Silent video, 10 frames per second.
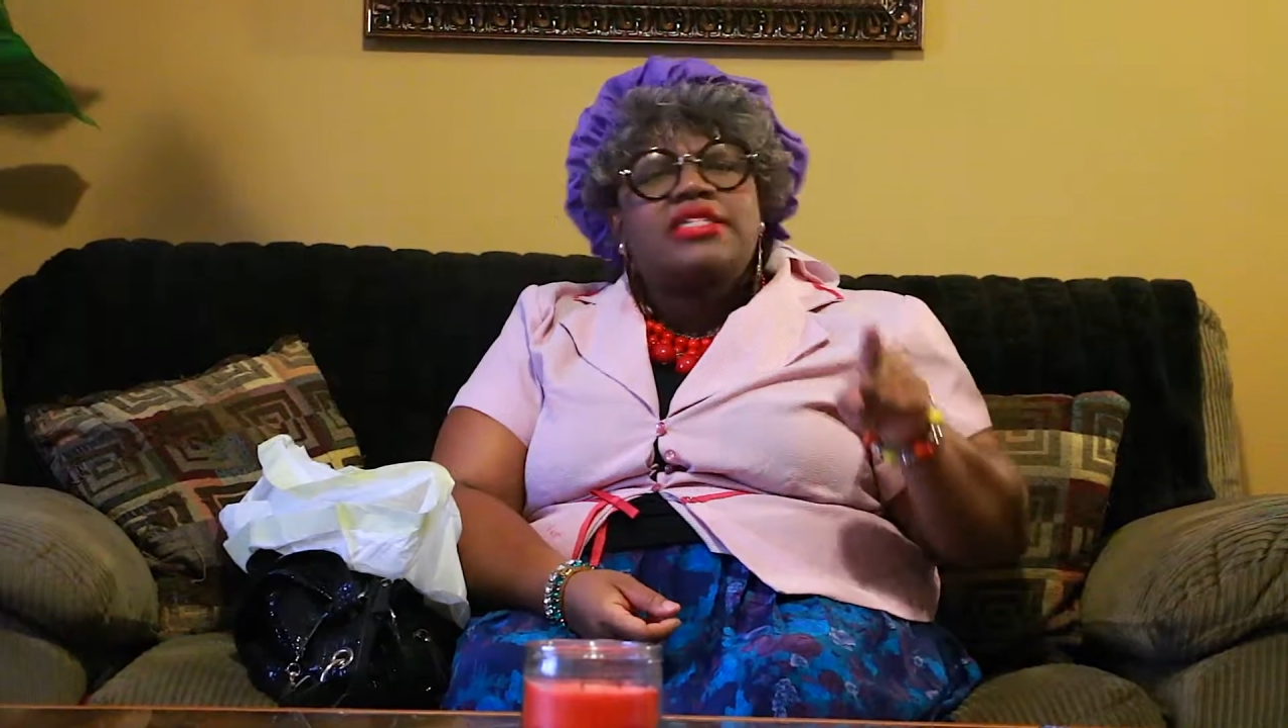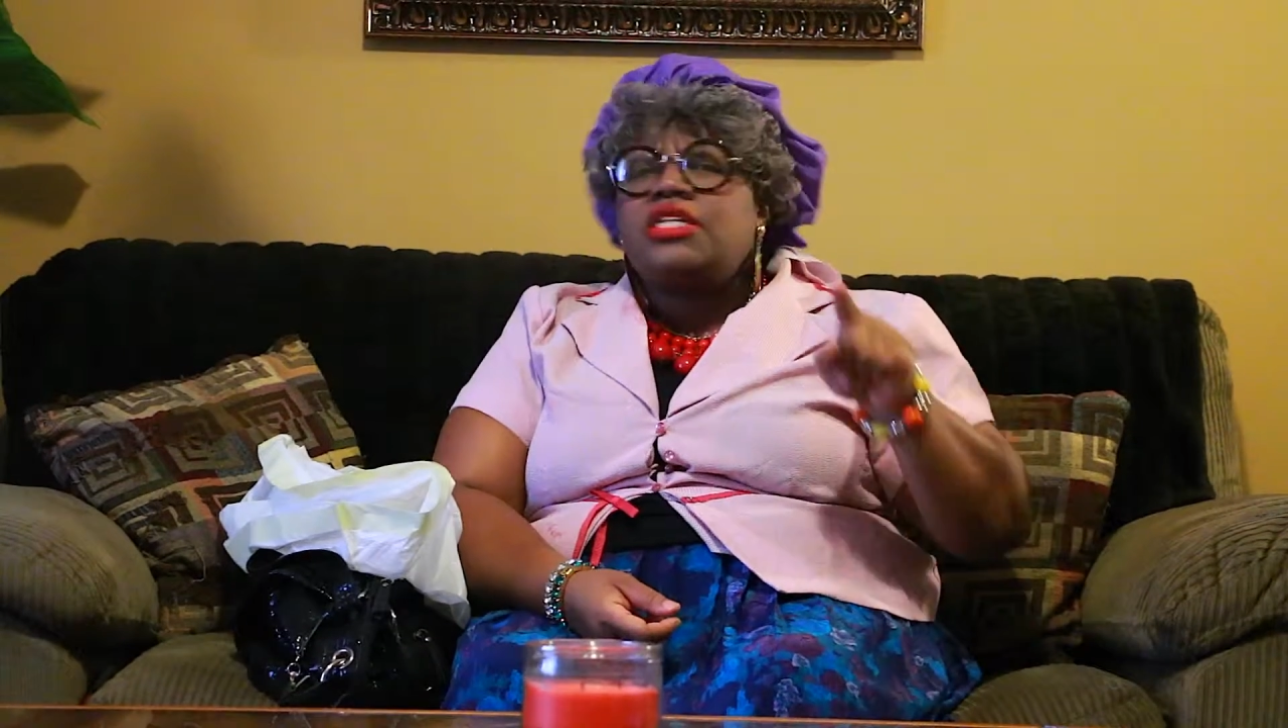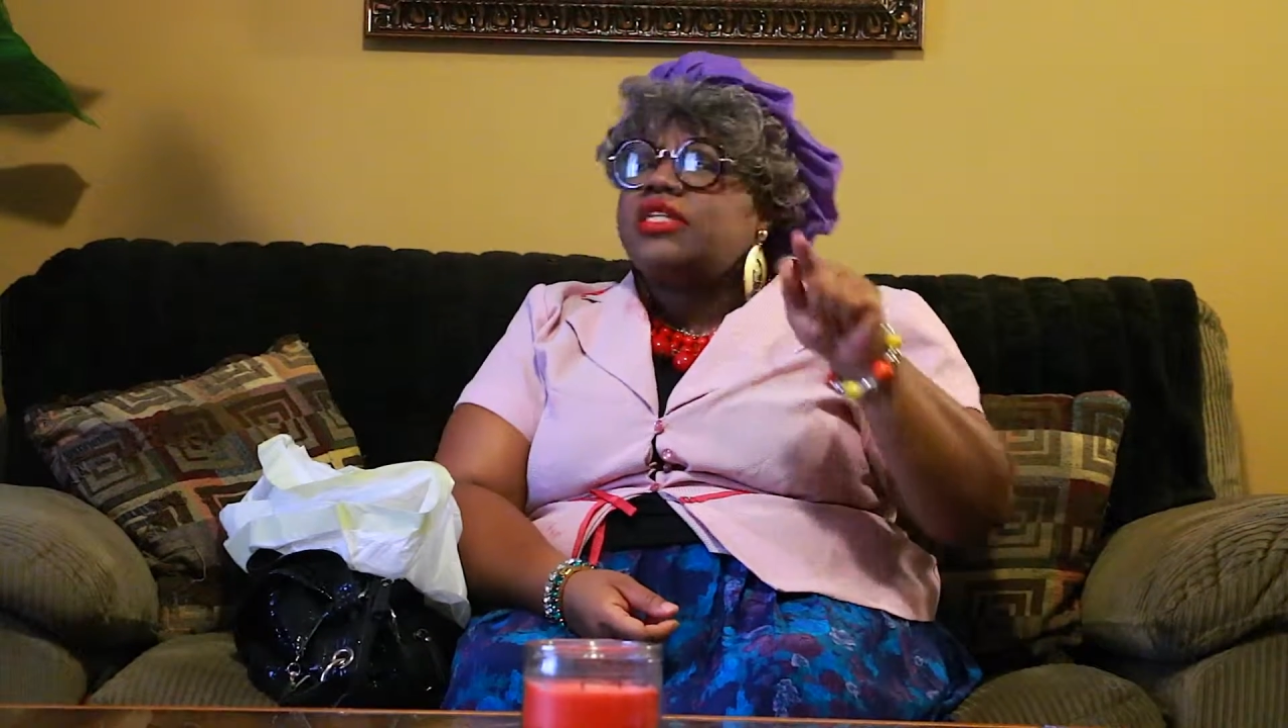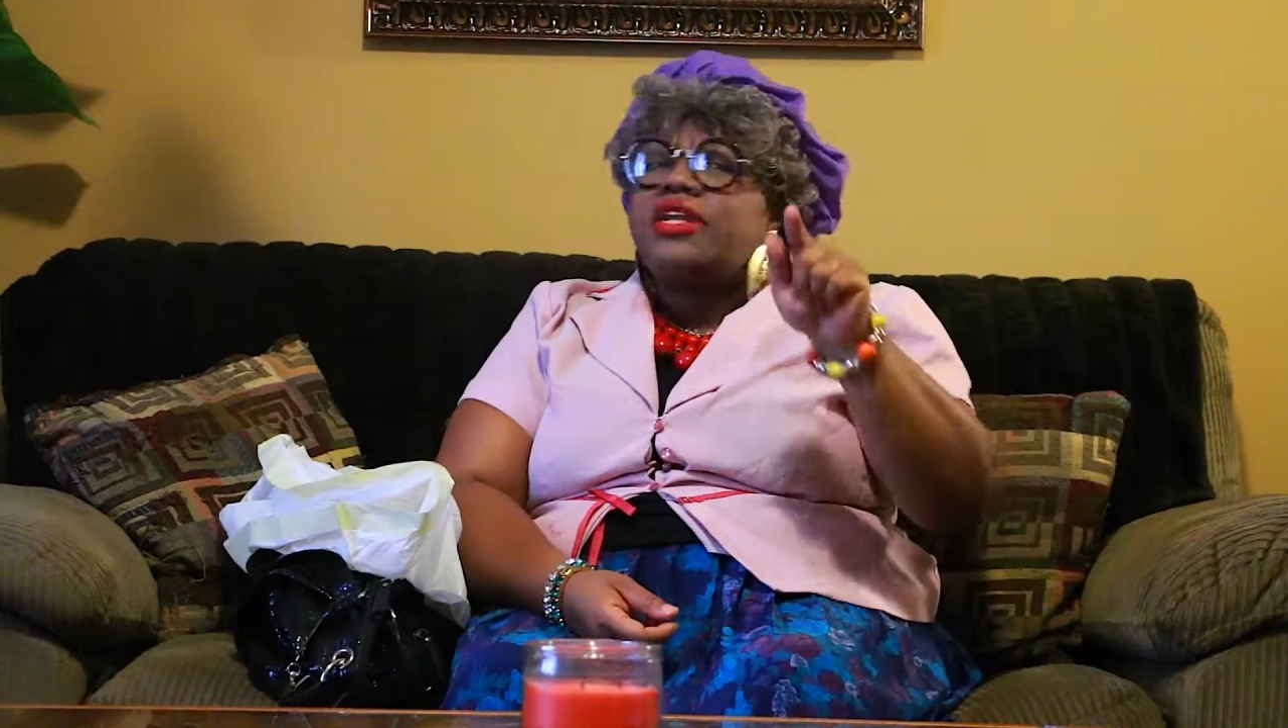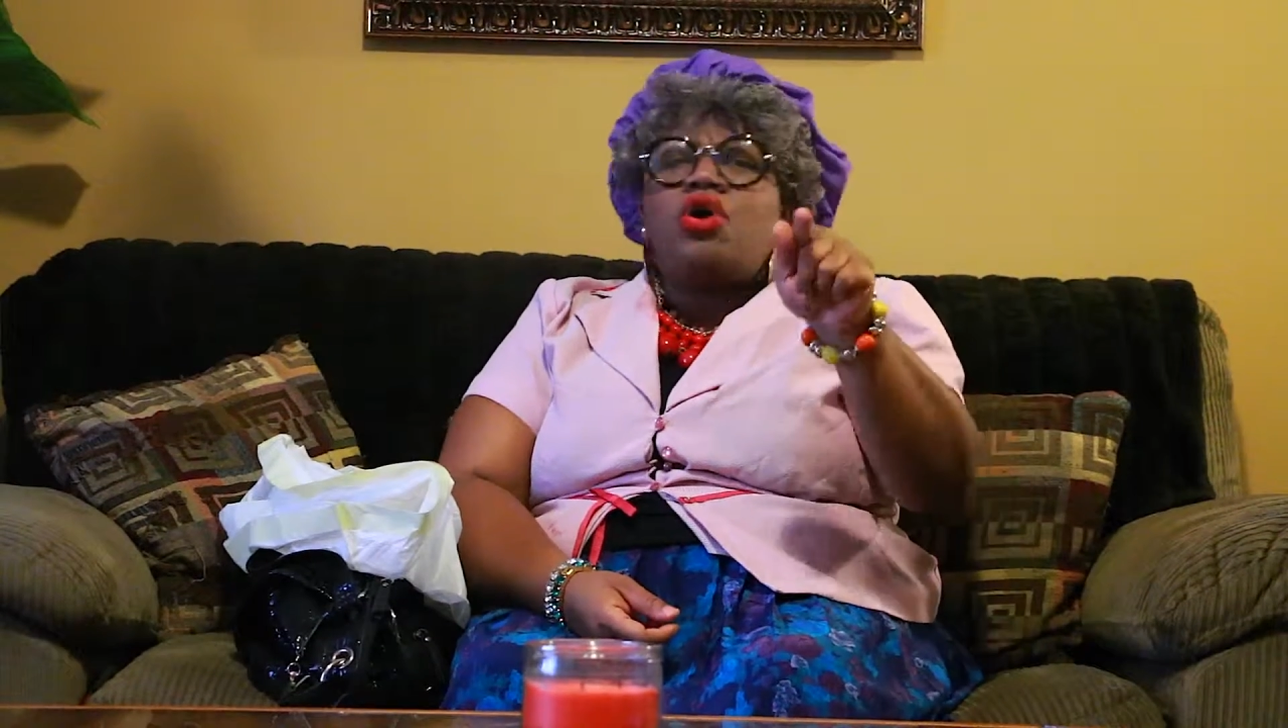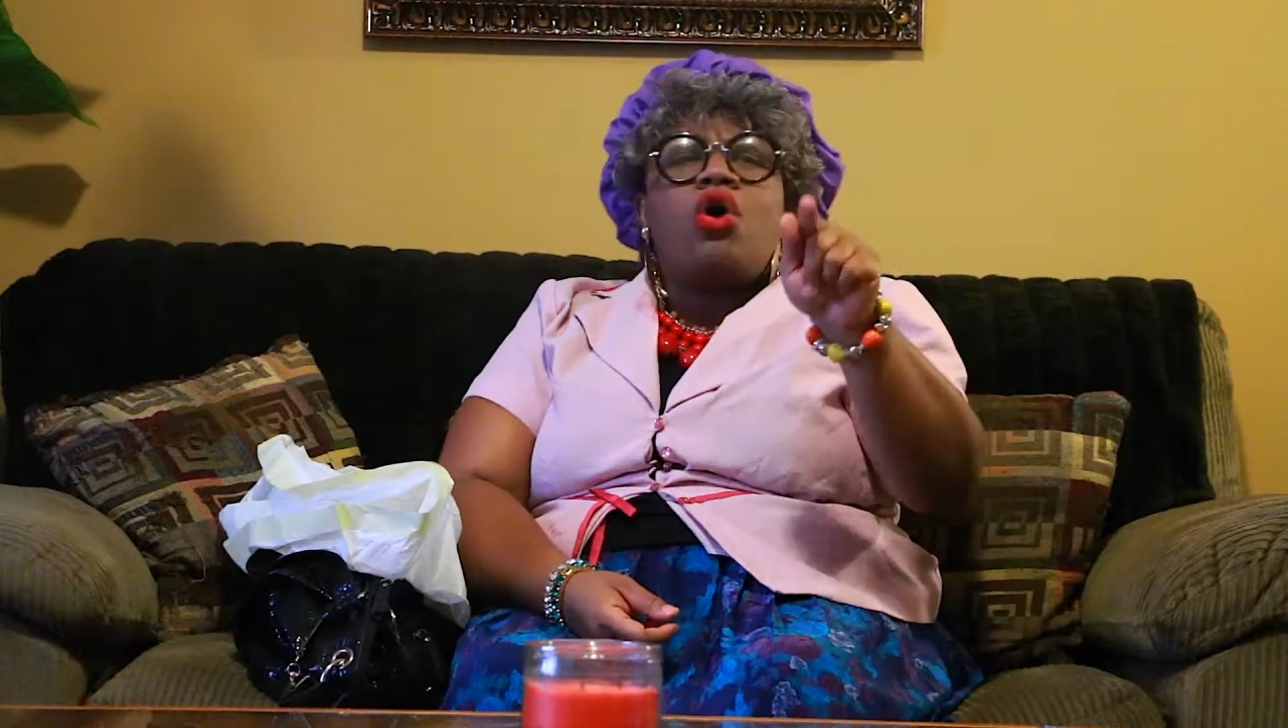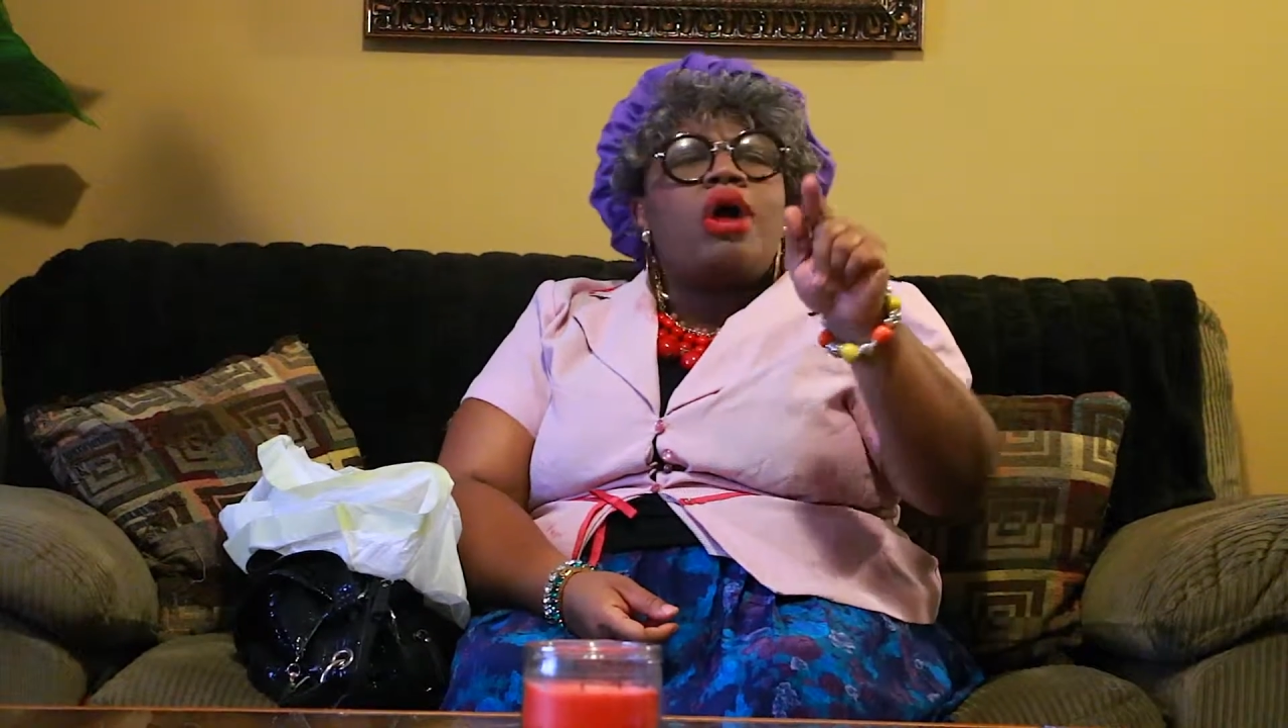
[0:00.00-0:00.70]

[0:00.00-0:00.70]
Just say, no,